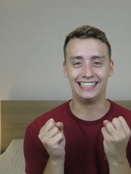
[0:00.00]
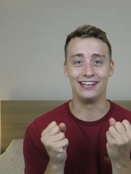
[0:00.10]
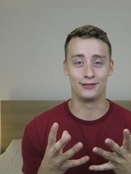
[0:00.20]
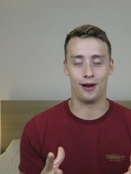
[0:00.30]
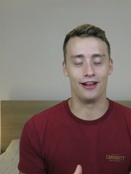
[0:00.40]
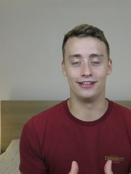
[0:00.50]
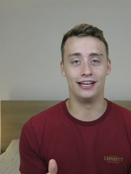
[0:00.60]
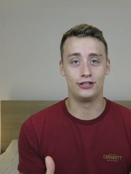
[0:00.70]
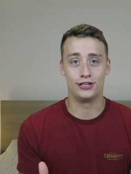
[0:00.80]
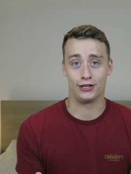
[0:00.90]
I just I,
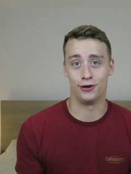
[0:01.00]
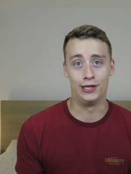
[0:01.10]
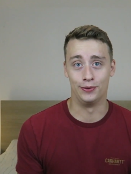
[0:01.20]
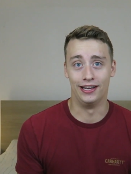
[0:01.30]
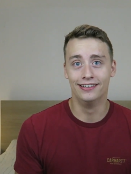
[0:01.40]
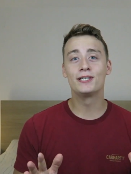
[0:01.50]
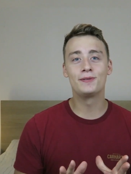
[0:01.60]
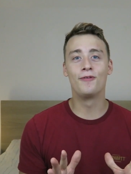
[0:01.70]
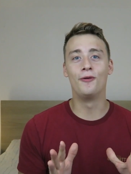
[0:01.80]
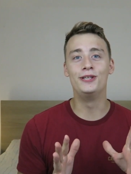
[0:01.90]
let's just get straight into it. But
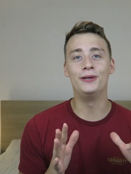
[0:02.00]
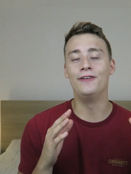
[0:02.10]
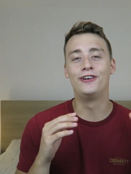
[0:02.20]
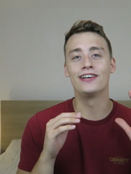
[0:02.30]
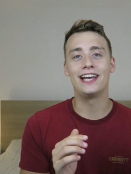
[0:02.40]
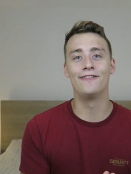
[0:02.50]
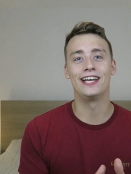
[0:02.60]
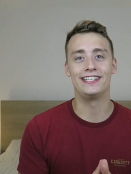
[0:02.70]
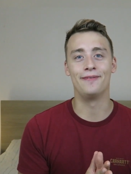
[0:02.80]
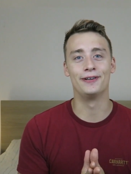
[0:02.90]
just before we do, if you guys haven't
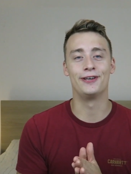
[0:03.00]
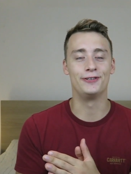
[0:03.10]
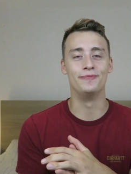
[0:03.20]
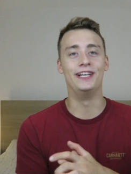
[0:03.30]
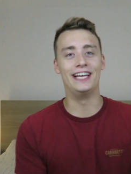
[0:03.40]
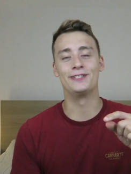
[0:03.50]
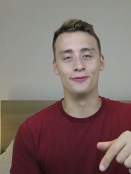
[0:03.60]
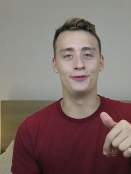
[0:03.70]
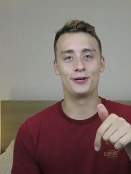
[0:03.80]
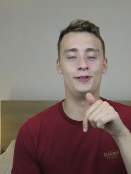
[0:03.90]
checked out my social media, it's
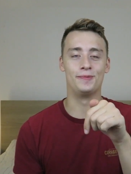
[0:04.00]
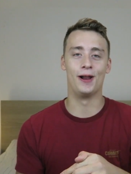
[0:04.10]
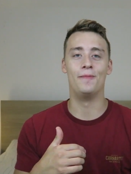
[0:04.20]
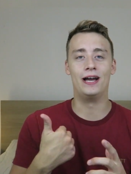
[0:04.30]
on the description below.